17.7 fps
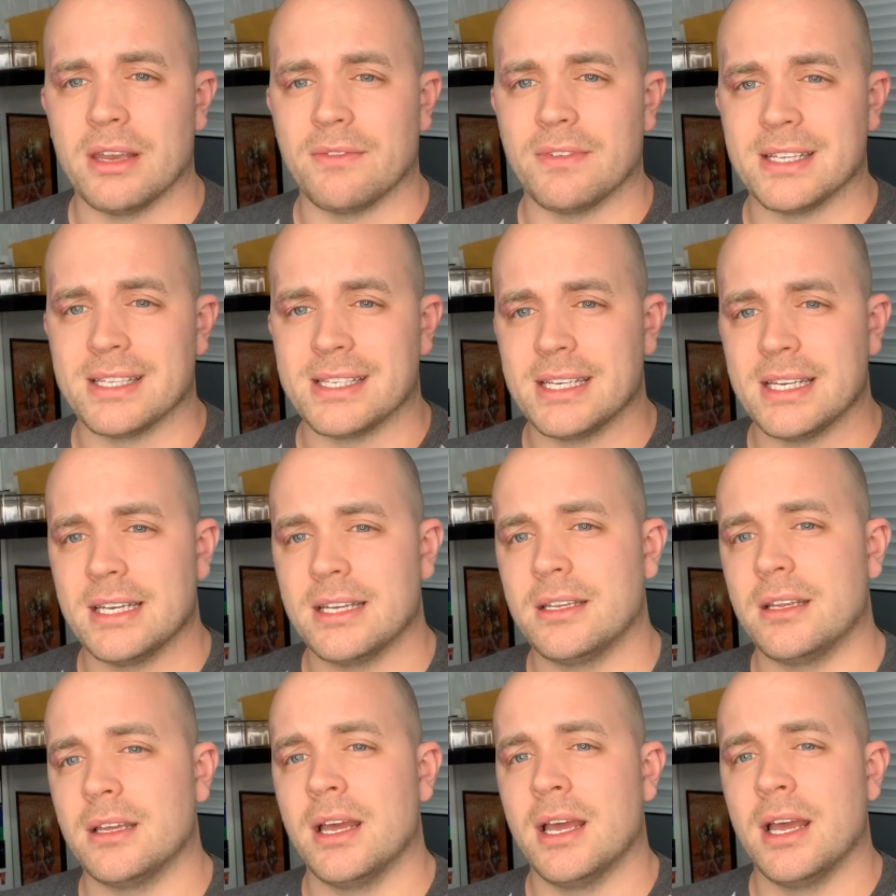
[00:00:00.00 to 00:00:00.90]
If it
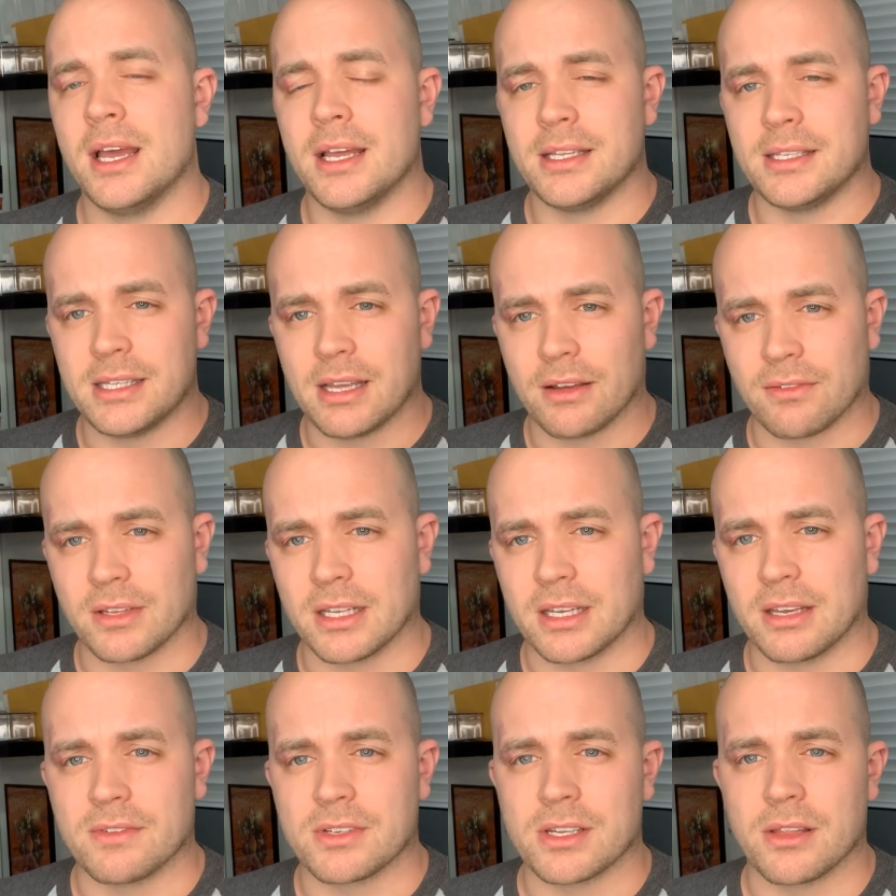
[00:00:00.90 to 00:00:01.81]
did, definitely
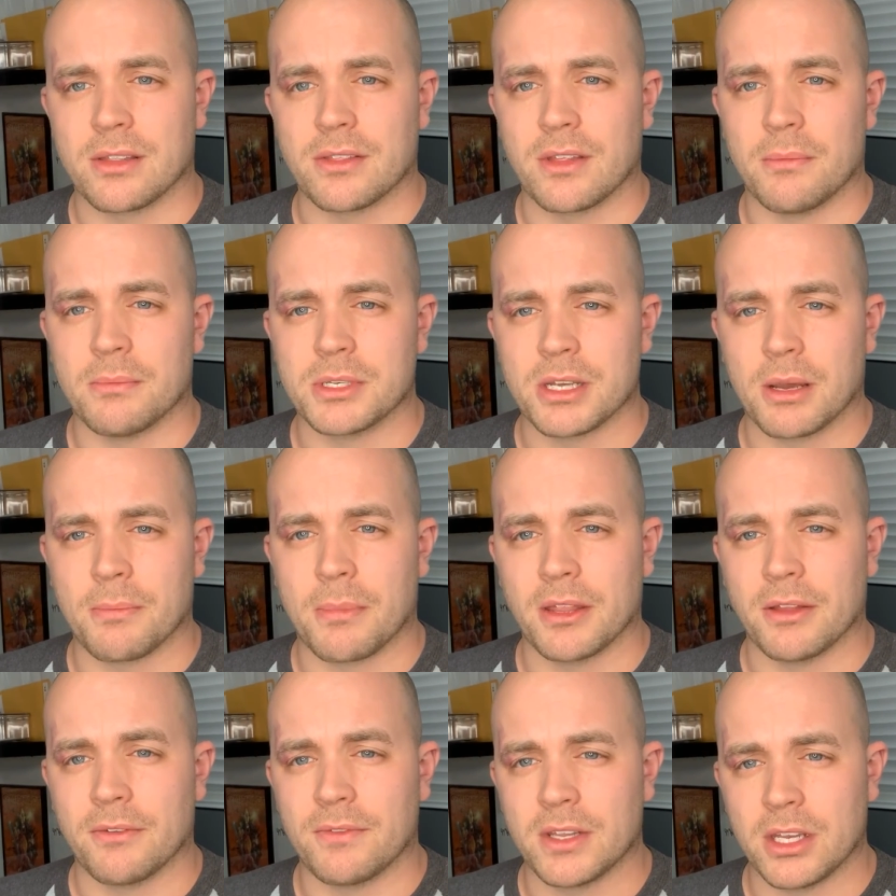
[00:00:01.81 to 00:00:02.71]
give us a thumbs up
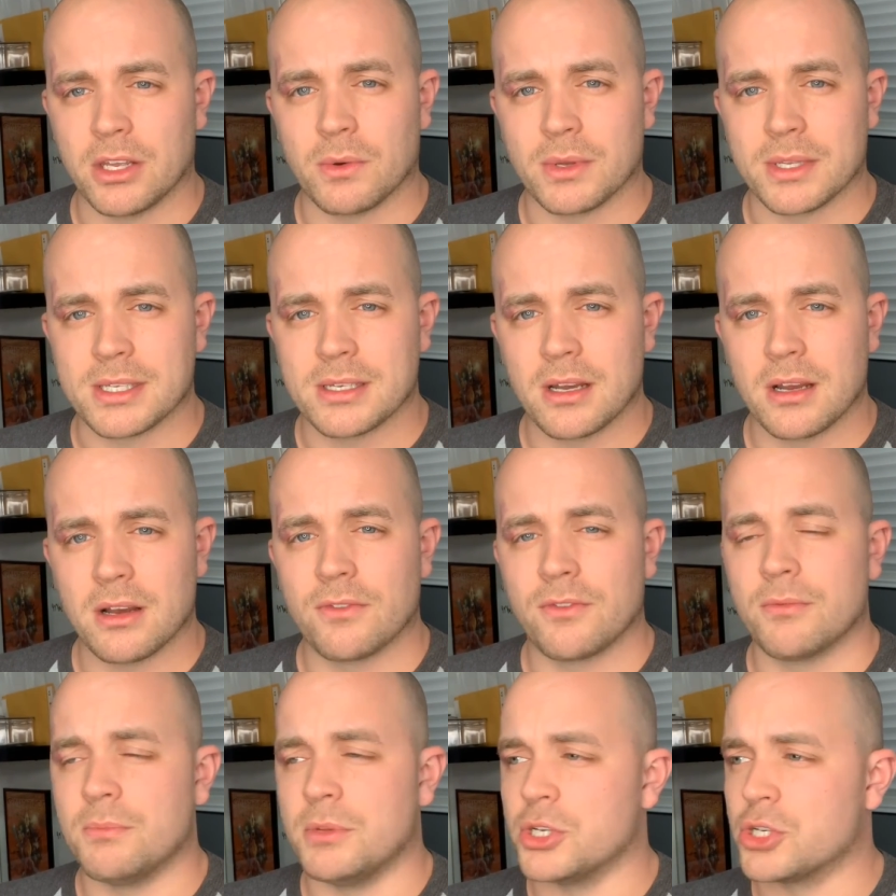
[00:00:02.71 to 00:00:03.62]
on the video
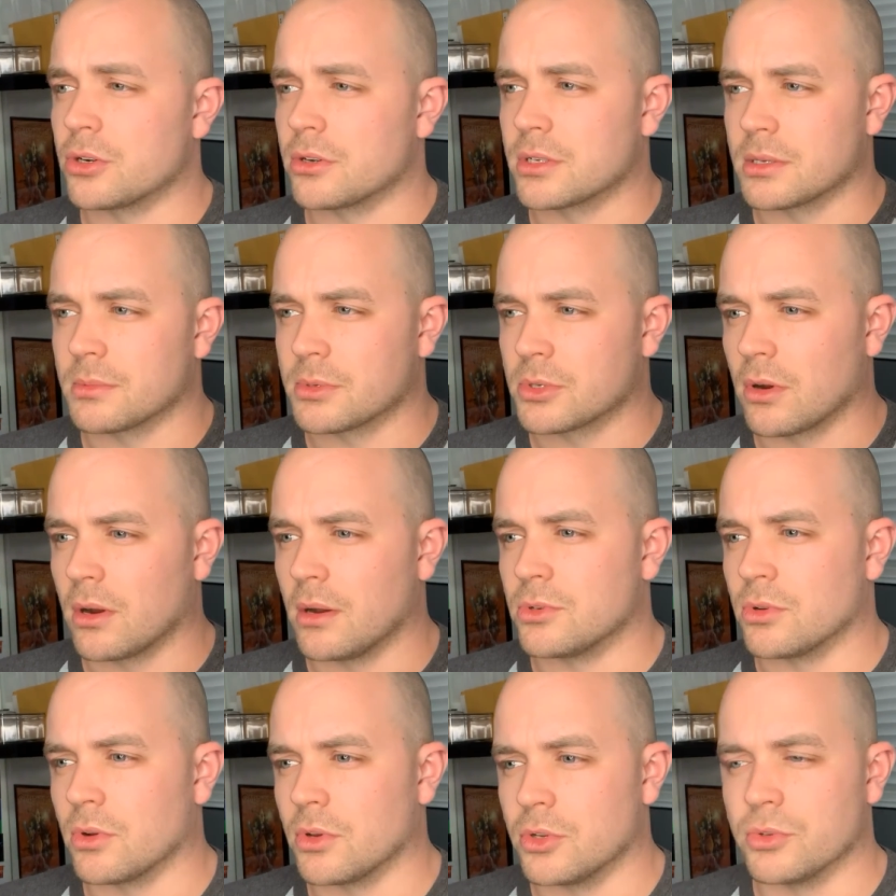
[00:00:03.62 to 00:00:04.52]
itself. Be sure to
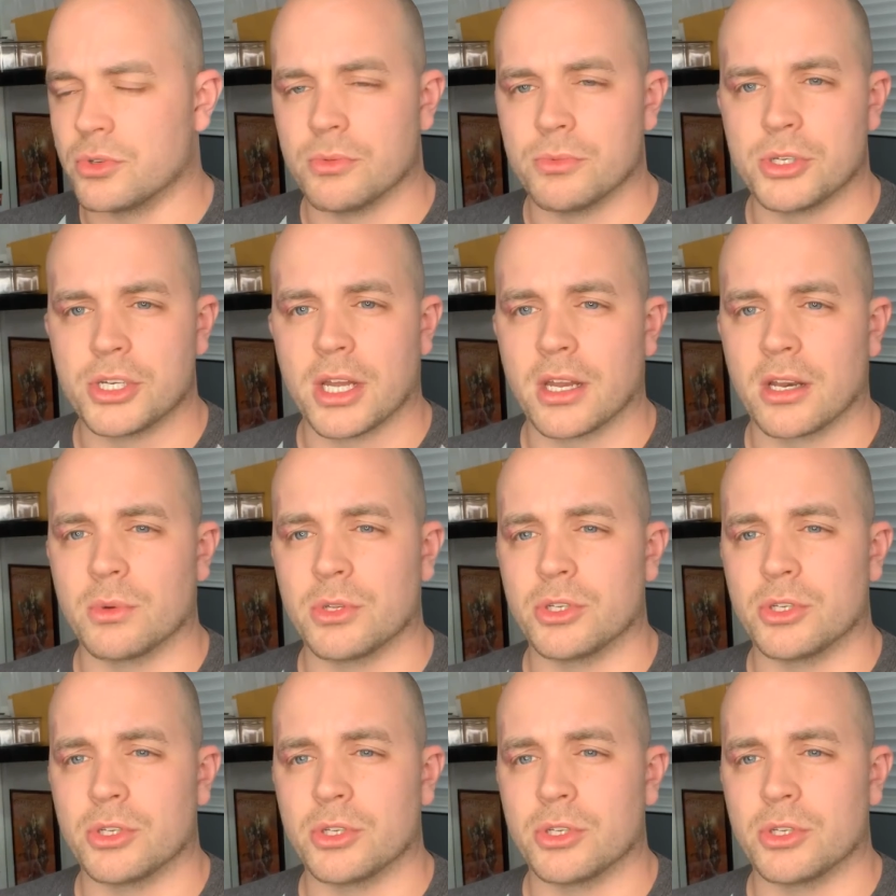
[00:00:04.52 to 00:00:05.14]
subscribe to our YouTube channel.